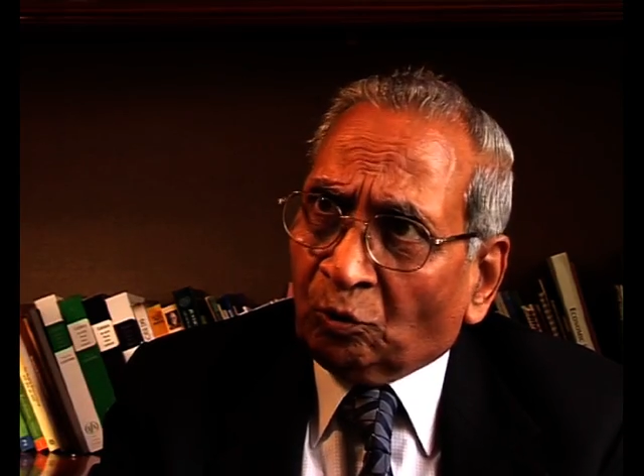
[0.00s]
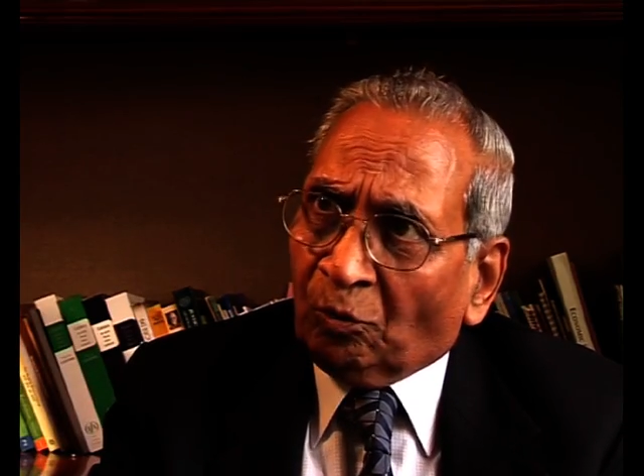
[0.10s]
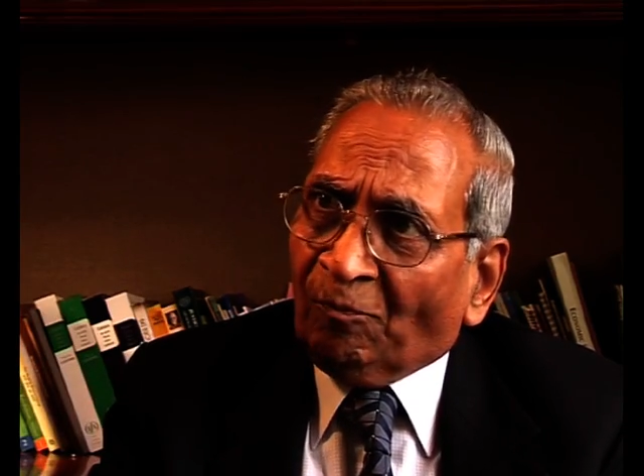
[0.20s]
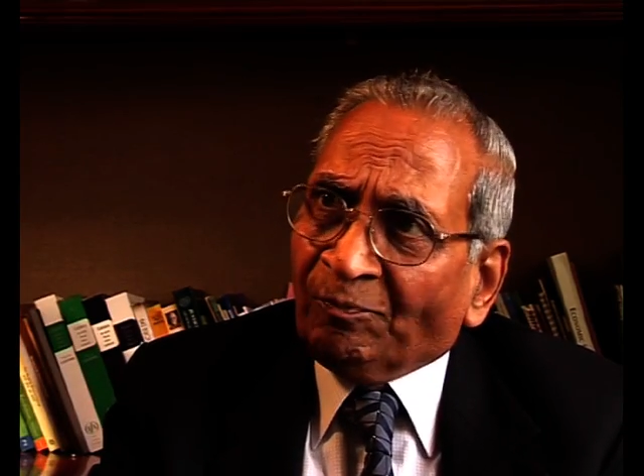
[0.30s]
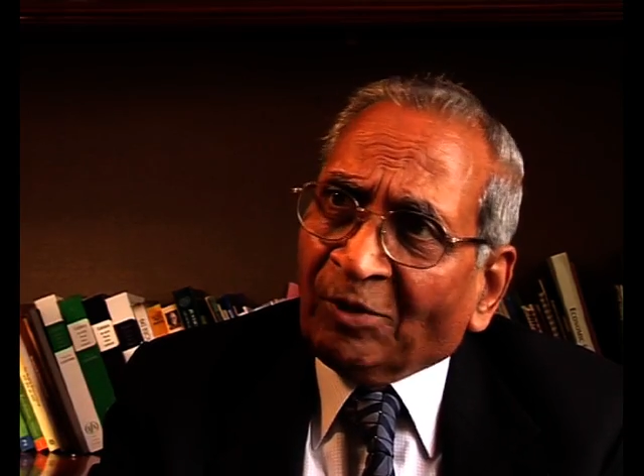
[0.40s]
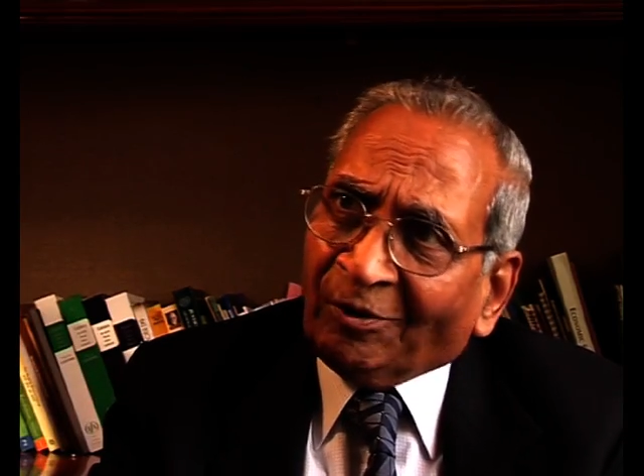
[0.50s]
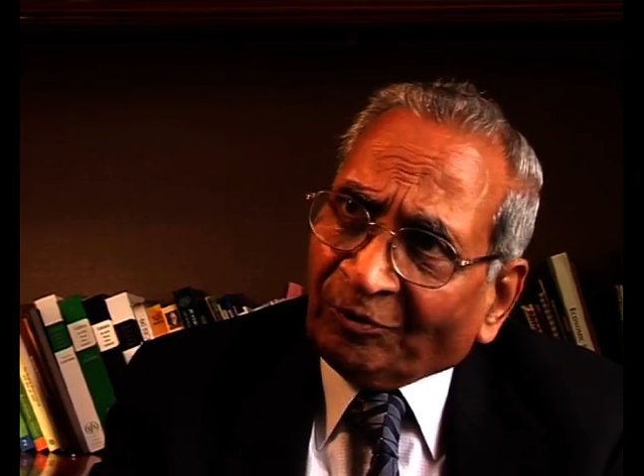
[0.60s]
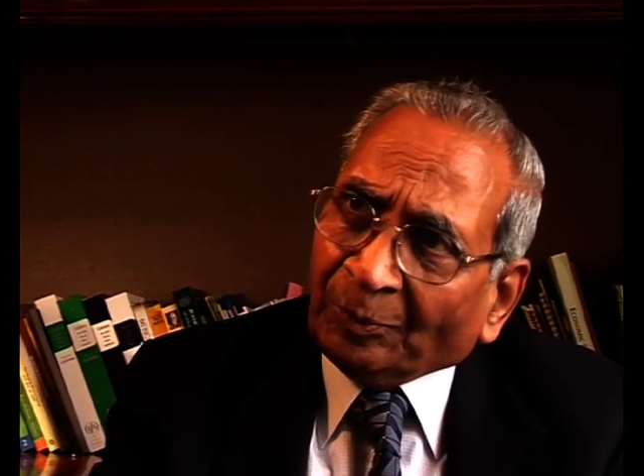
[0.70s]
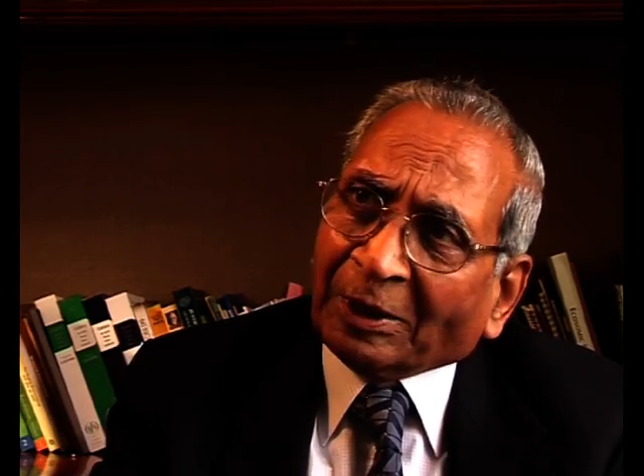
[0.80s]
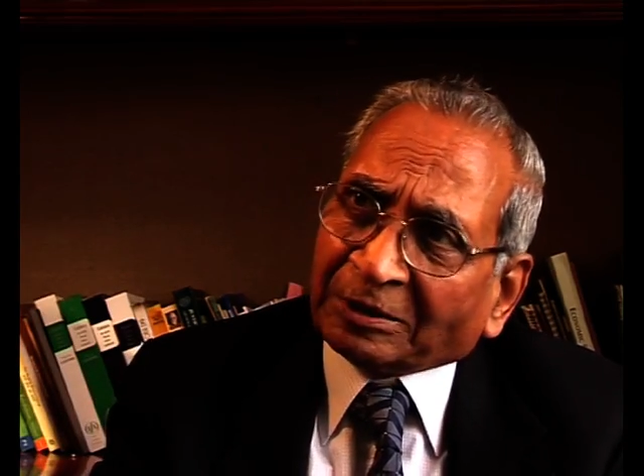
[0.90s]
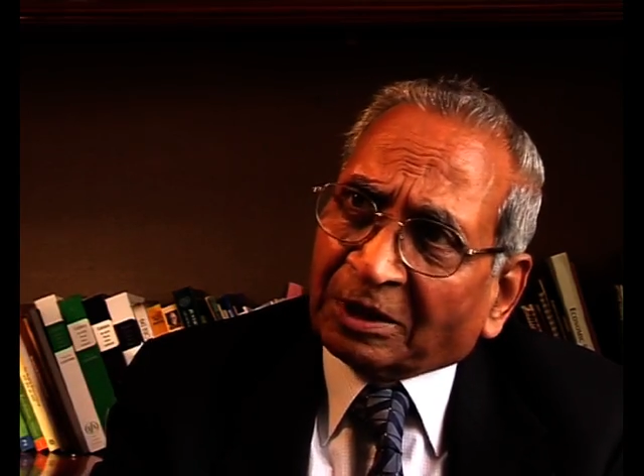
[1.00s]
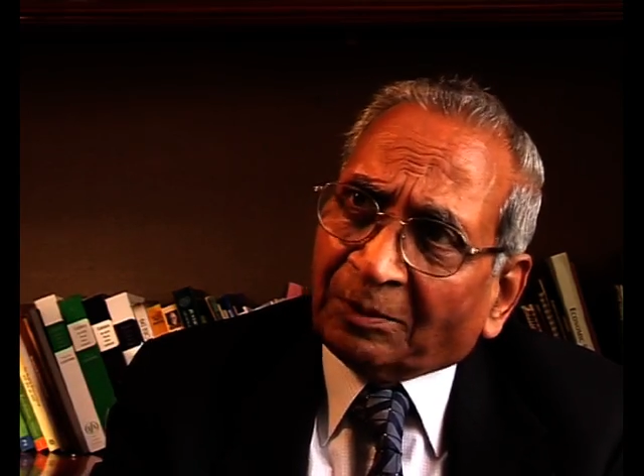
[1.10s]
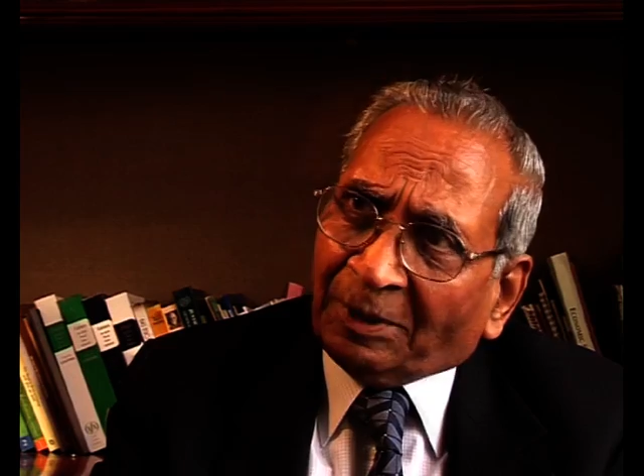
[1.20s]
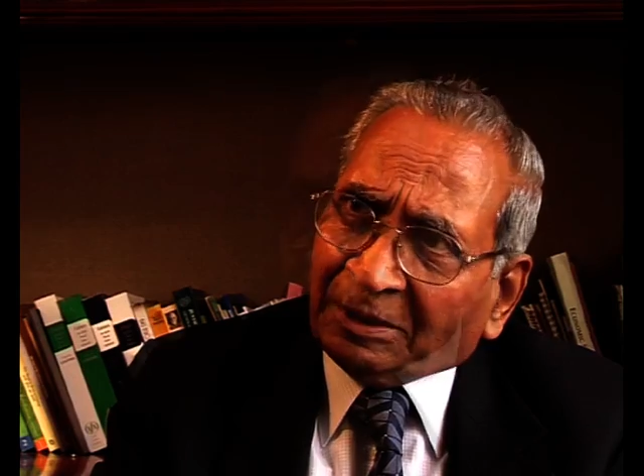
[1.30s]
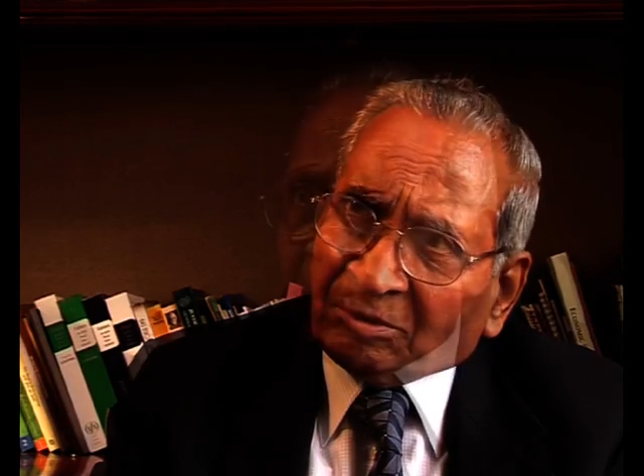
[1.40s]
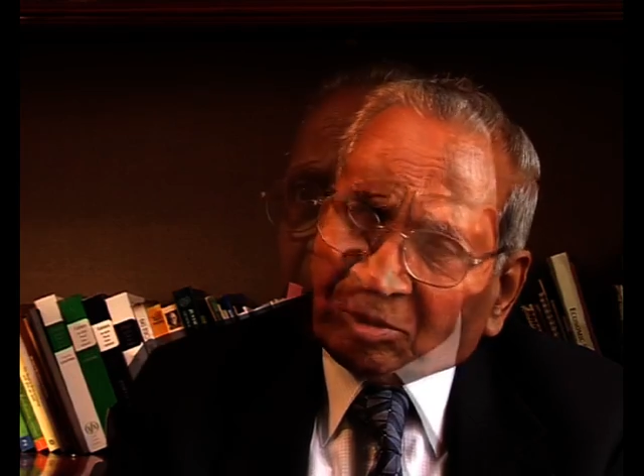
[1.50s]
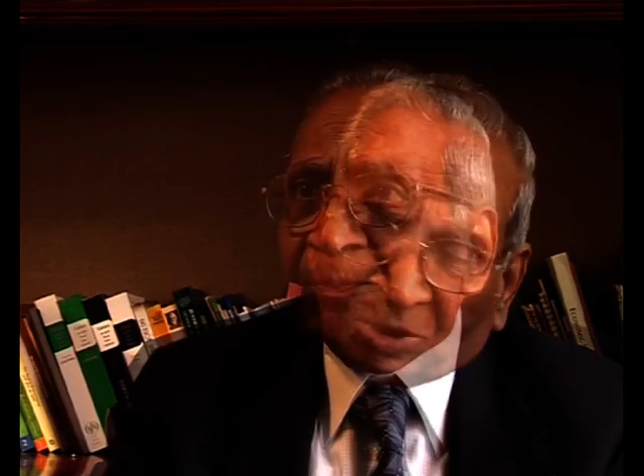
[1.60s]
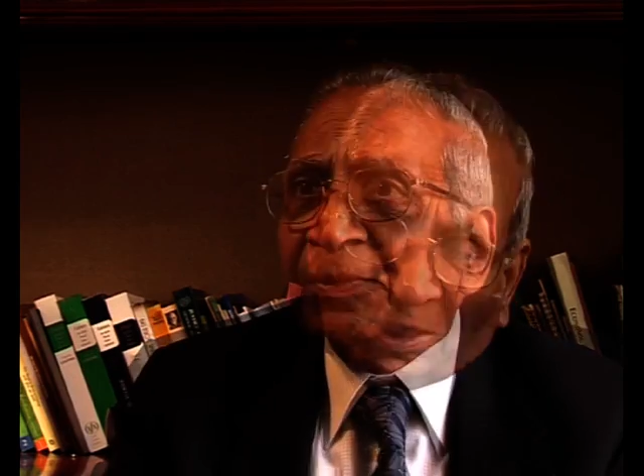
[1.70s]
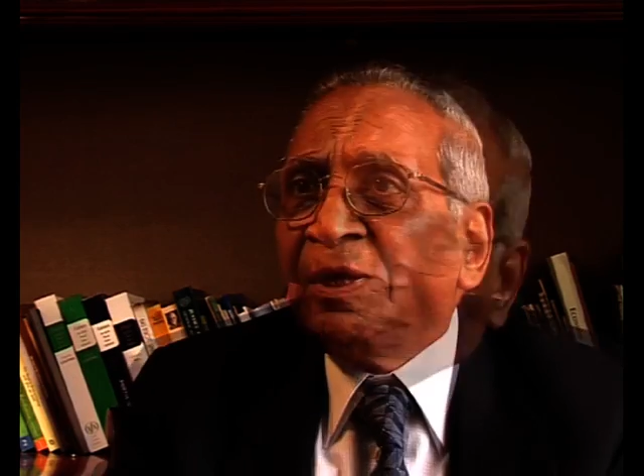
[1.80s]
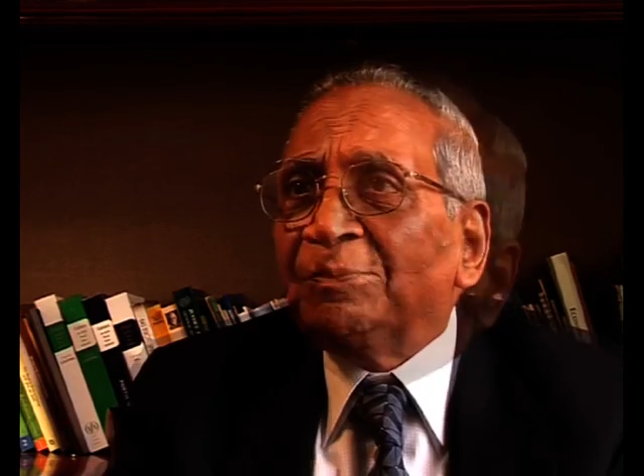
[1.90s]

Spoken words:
to Vipassana meditation.